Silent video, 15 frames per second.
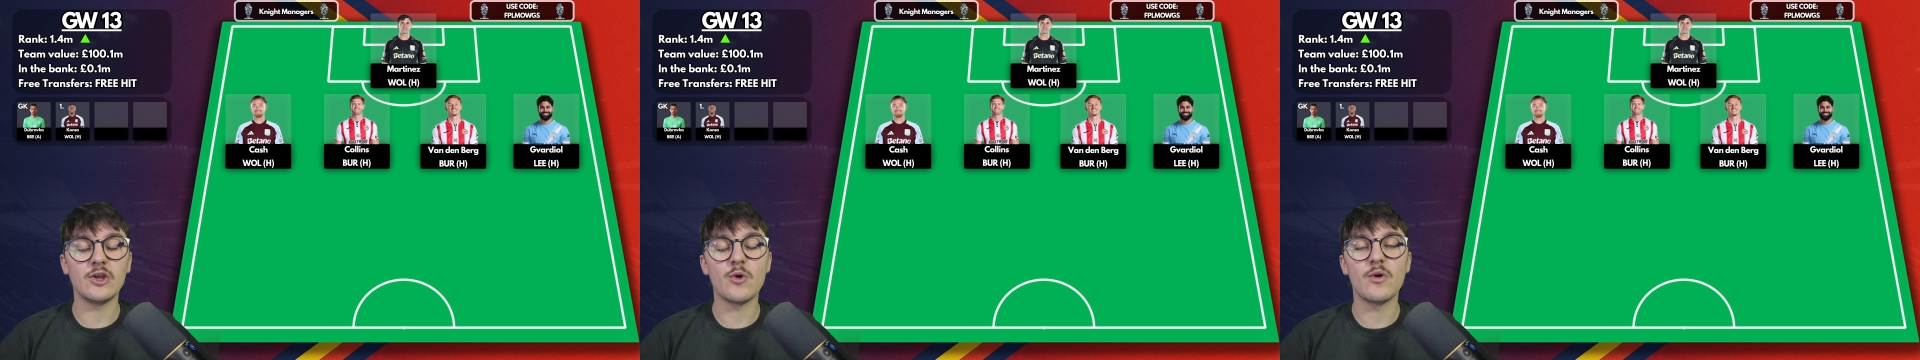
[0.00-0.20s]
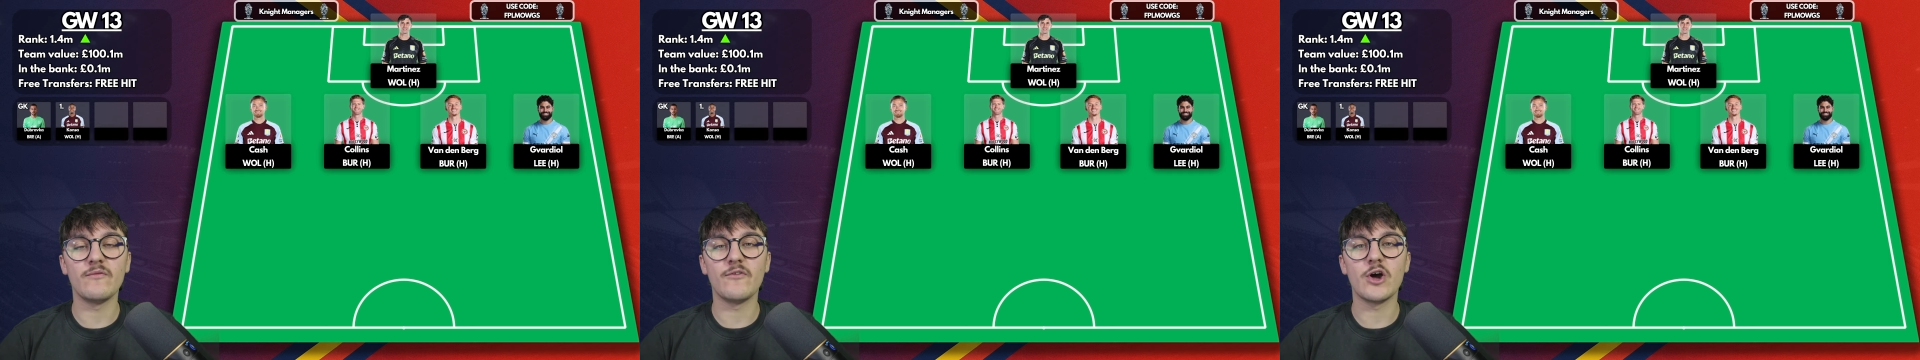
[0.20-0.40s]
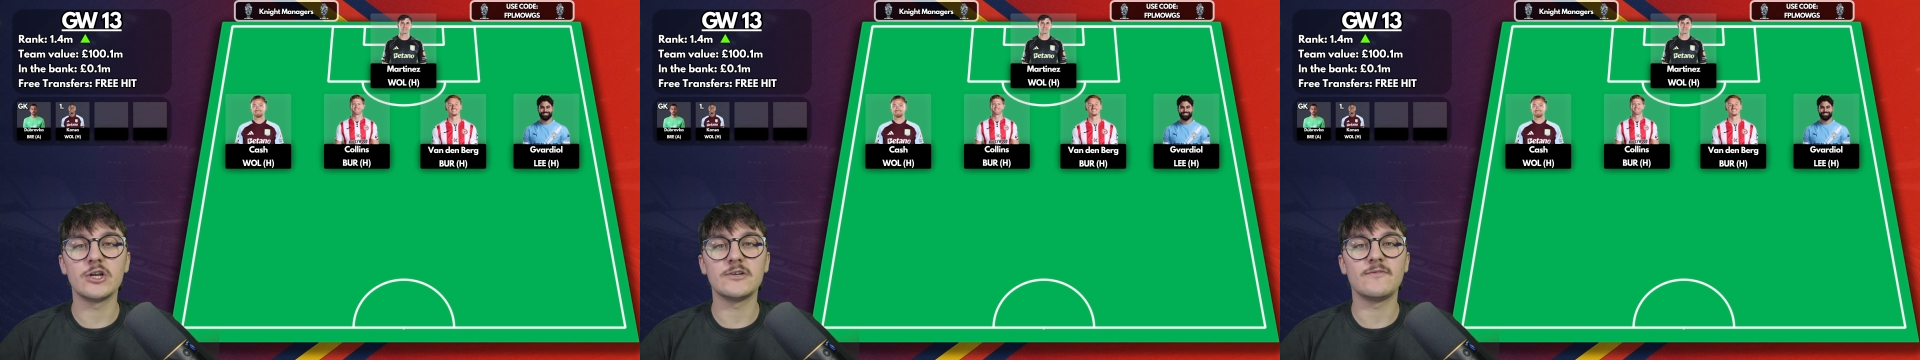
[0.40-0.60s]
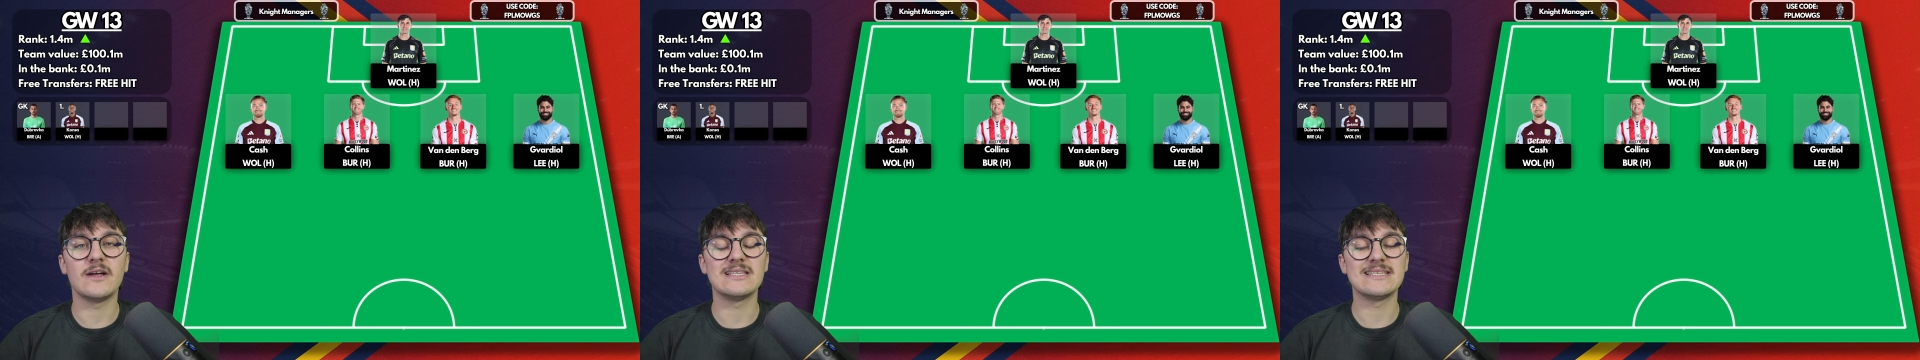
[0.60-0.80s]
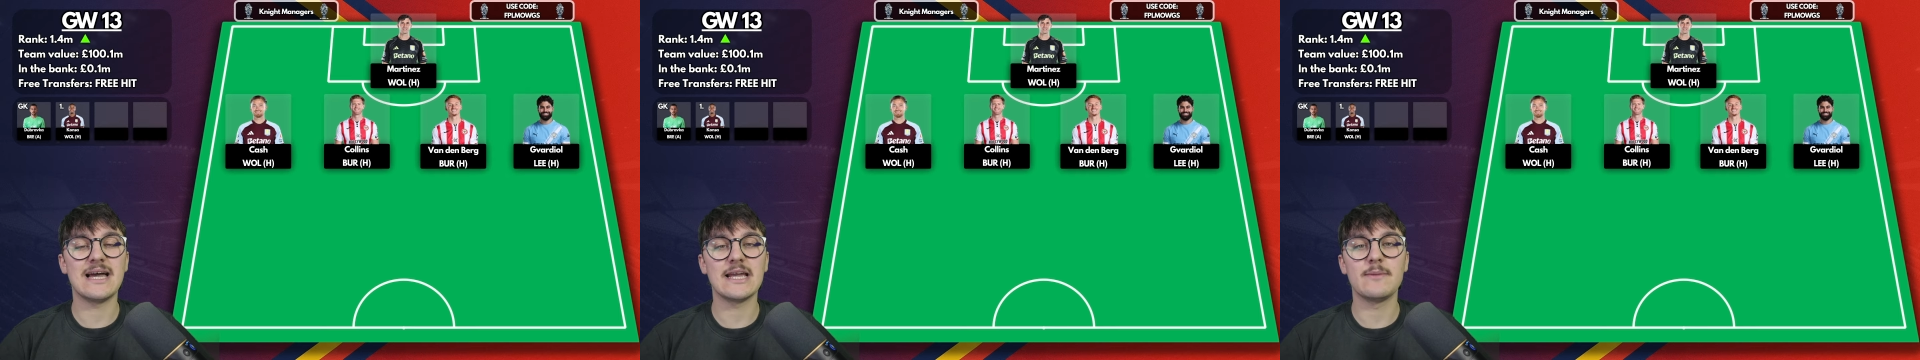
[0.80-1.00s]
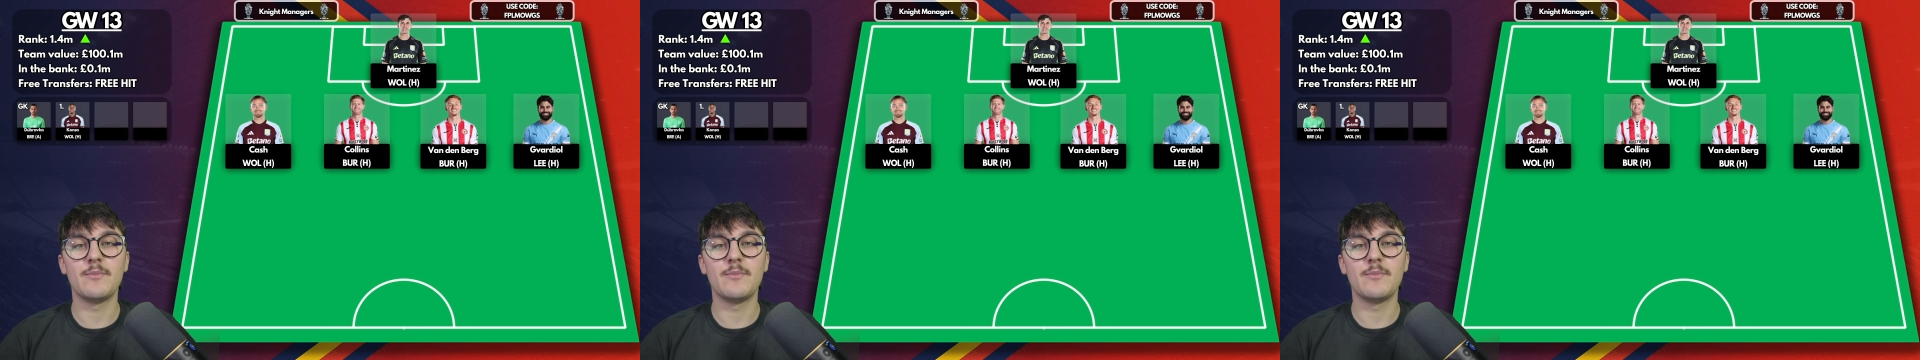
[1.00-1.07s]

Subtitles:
going Virgil van Dijk,